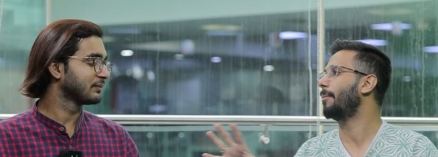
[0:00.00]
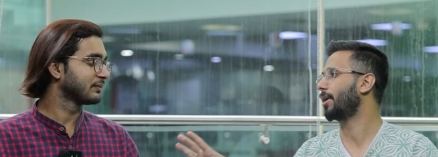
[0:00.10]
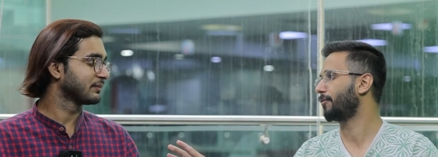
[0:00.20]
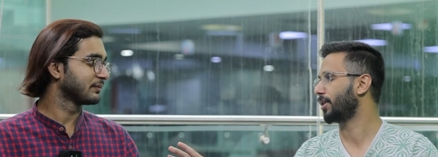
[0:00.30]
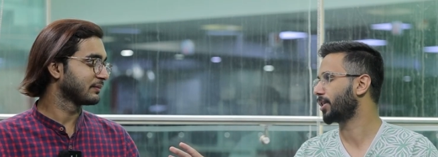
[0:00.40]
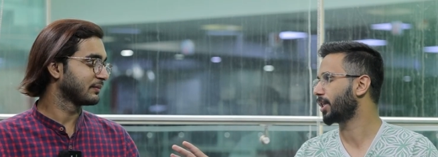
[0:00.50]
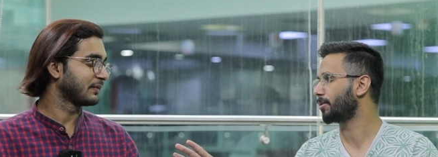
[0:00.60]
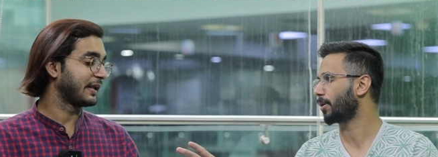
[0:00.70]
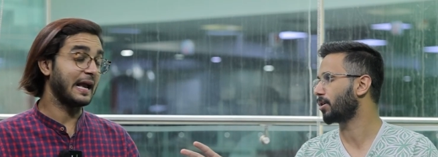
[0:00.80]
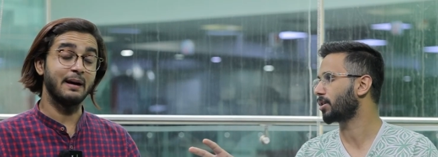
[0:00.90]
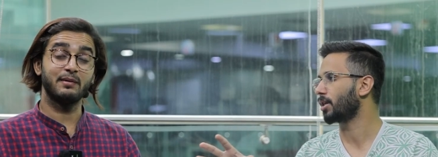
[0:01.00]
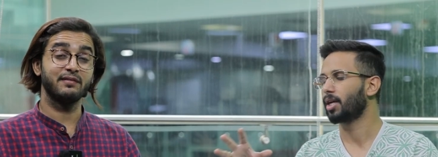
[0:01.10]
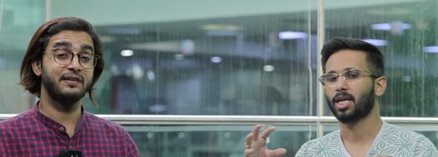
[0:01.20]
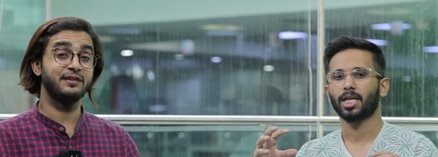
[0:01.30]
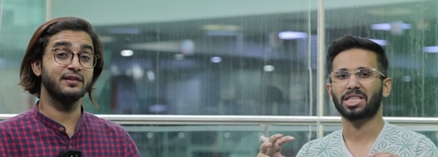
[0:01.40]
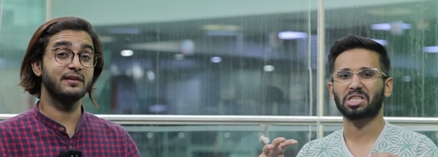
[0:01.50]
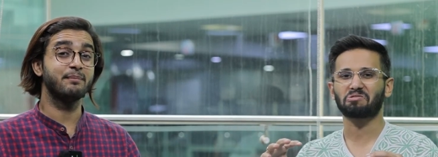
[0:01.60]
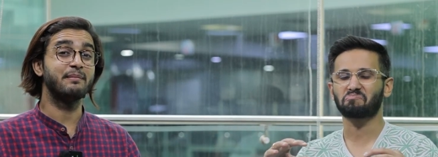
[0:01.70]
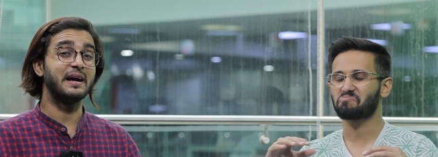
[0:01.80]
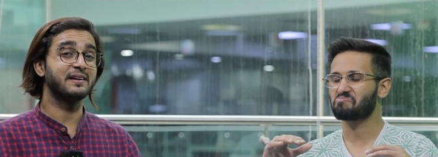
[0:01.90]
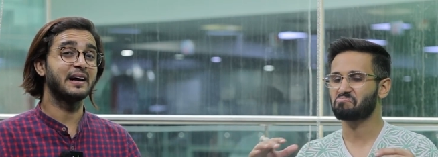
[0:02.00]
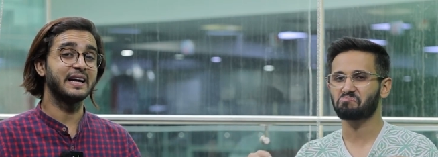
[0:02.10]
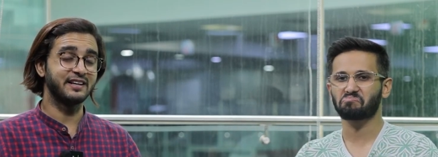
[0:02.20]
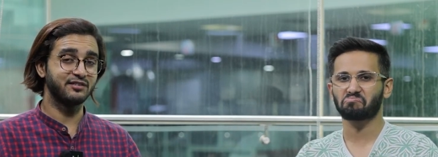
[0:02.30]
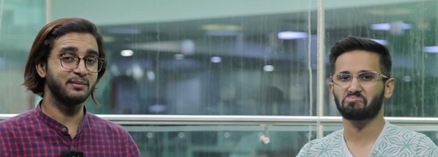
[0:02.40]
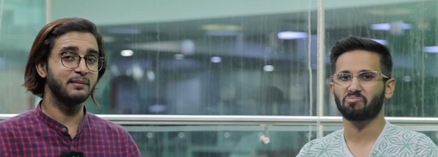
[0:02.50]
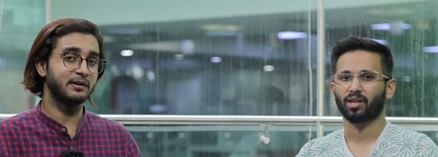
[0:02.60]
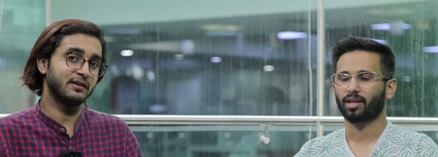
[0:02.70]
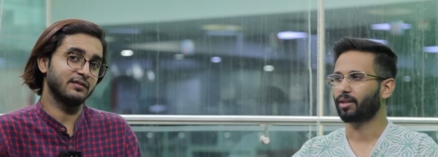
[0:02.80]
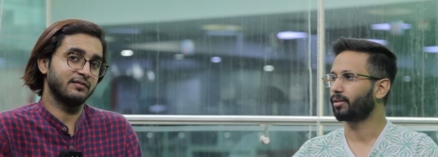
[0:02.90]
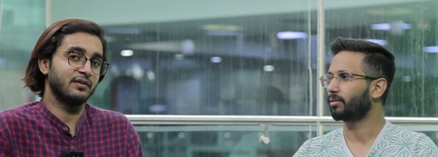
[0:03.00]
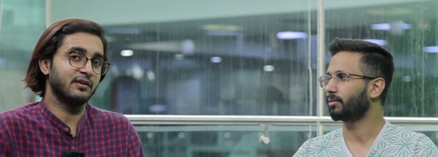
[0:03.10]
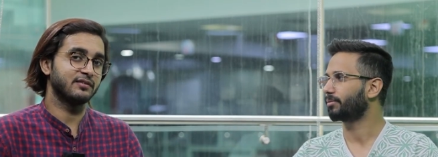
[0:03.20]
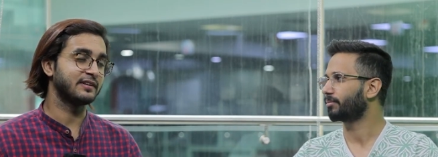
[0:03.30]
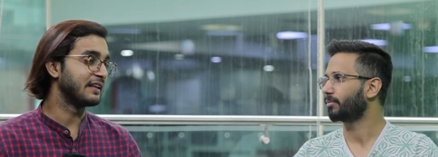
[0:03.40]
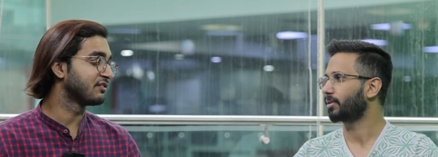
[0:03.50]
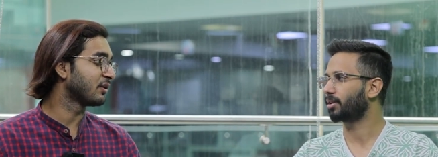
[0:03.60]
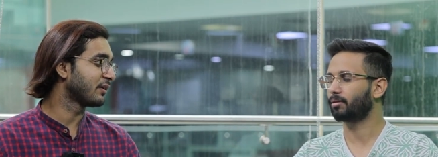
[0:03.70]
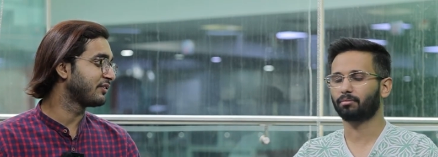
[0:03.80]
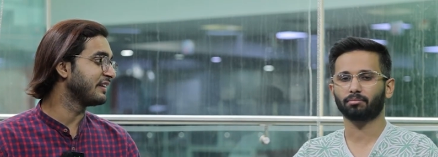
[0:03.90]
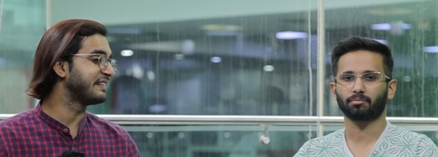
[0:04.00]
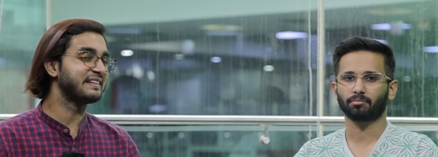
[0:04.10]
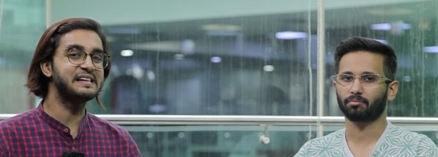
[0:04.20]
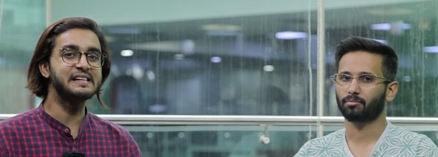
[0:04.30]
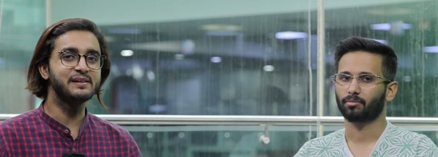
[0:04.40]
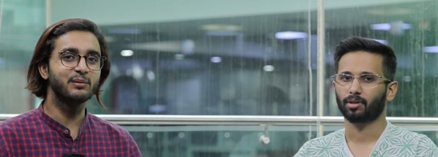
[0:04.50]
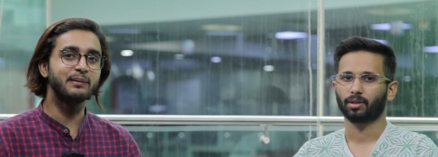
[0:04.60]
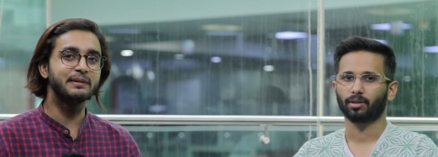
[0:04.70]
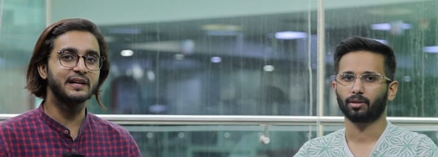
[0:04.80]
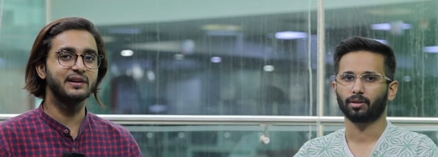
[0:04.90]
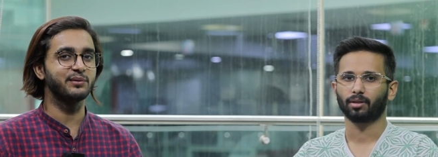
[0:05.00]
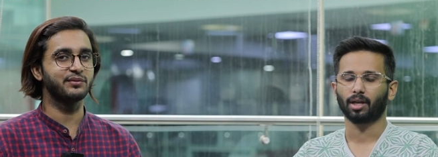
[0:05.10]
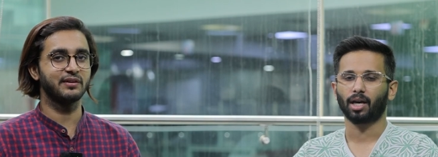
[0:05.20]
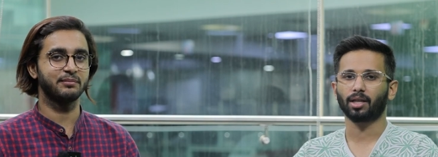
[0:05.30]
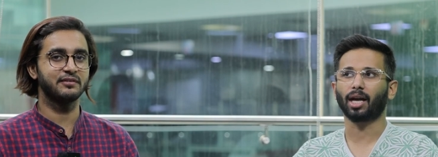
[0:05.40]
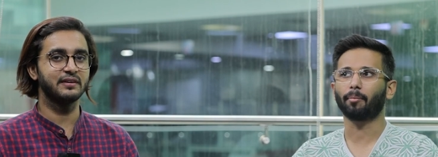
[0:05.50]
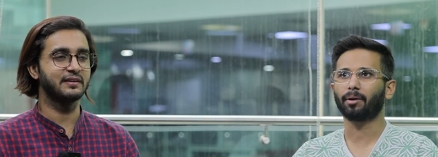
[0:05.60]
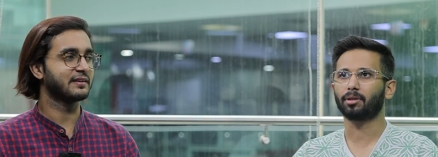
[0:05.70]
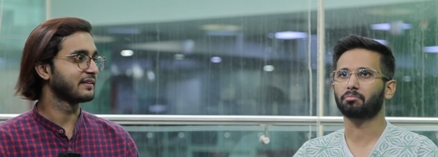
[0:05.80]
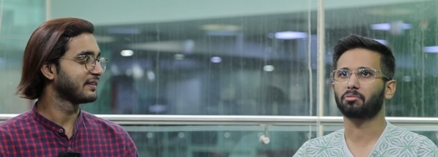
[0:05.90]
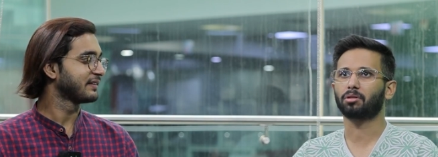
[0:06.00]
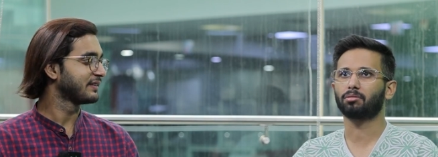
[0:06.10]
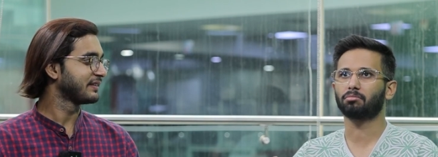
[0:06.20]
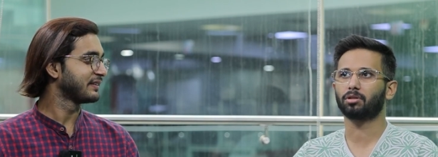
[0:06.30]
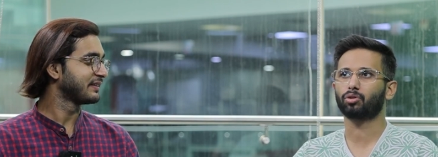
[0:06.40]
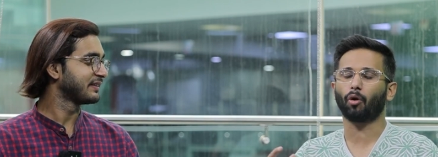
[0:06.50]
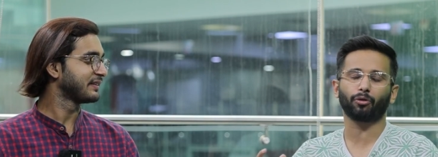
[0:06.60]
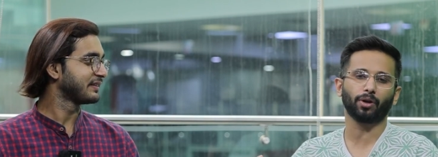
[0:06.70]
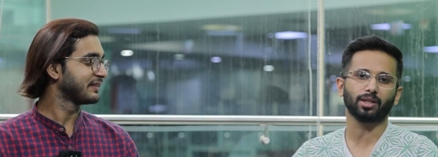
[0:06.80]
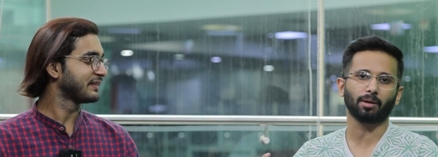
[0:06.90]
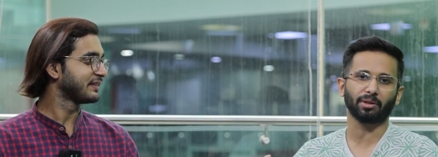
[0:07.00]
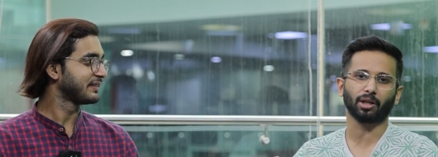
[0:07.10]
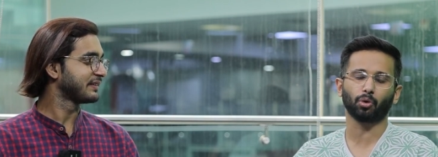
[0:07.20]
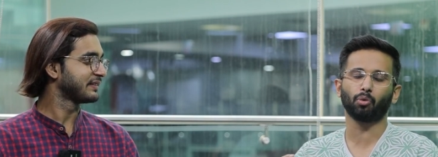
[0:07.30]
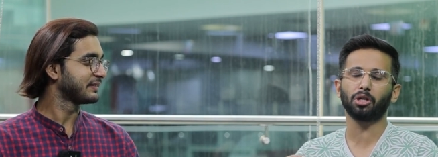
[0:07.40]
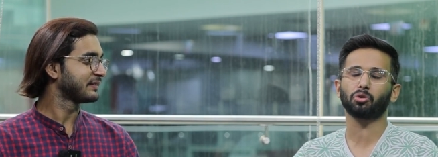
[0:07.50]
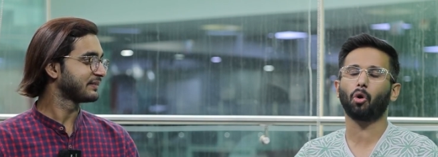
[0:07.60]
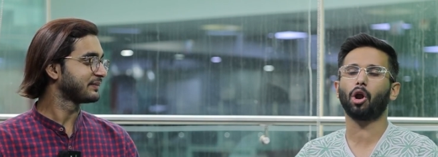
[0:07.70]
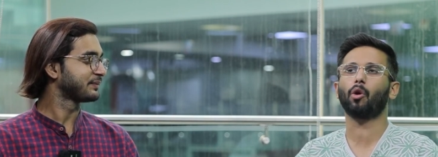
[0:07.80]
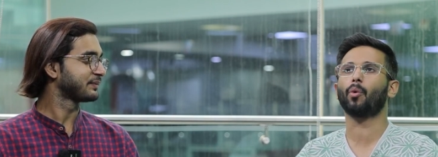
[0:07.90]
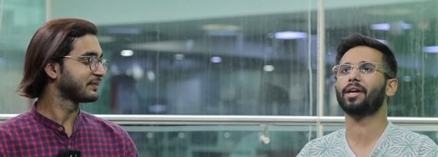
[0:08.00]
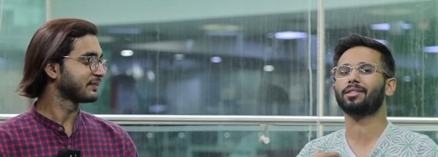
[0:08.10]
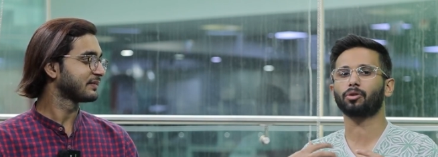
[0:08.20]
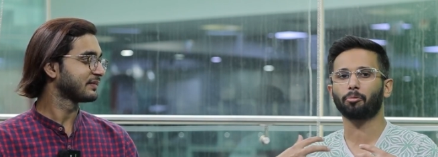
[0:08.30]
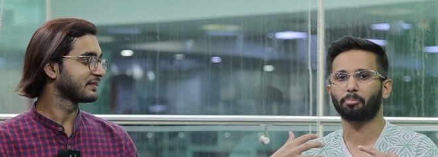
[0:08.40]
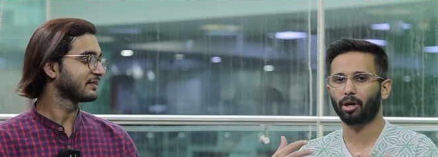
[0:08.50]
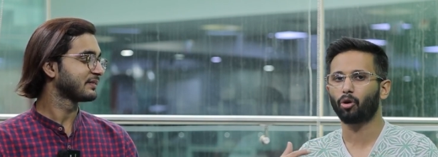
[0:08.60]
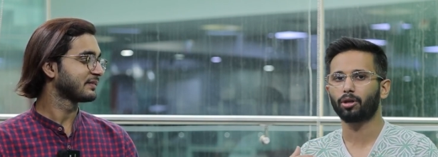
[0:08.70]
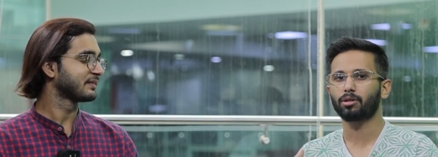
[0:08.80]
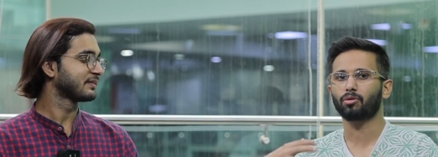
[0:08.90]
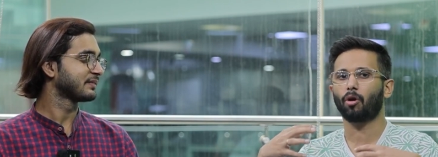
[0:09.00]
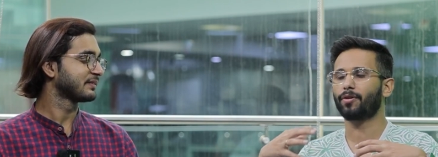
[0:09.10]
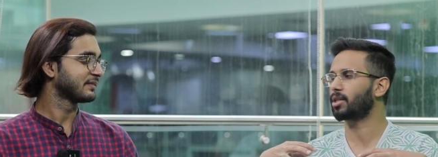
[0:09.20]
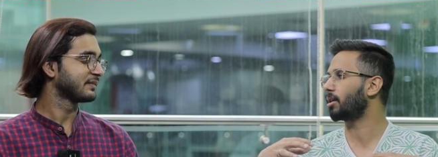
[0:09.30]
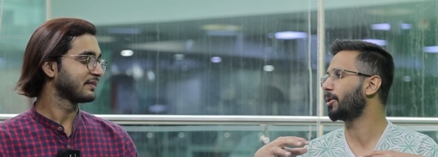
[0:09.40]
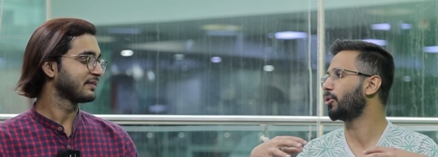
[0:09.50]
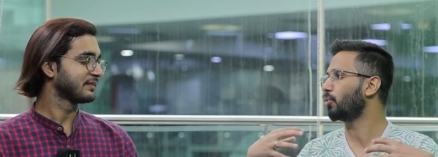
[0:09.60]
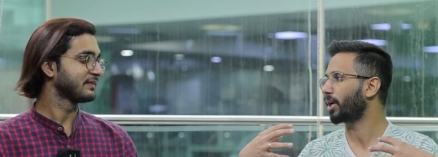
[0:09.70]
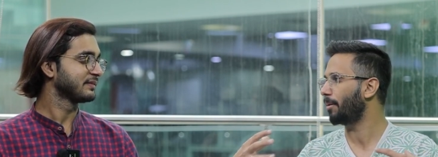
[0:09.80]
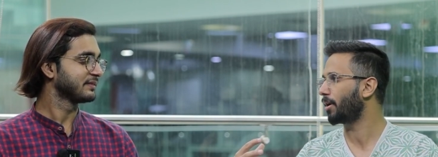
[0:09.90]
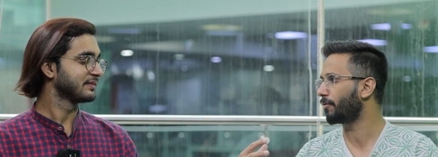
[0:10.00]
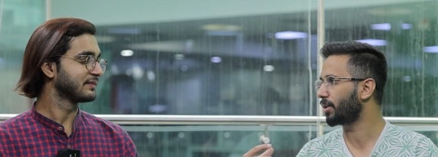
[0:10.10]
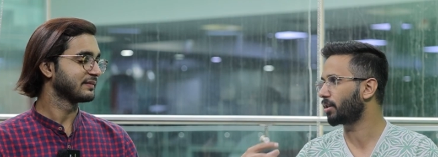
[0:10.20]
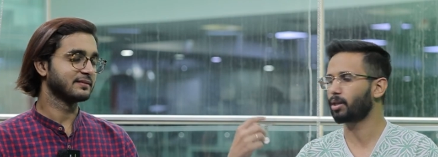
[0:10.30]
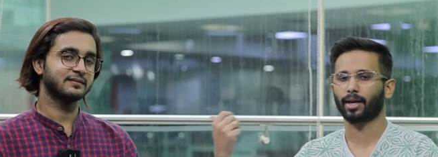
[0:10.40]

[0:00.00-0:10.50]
Speaker 1: camera features. Camera
Speaker 2: features and better ISP because of course Tensor G3
Speaker 1: will be the new chipset. Software is something that Google is always so big on. So obviously very new camera features.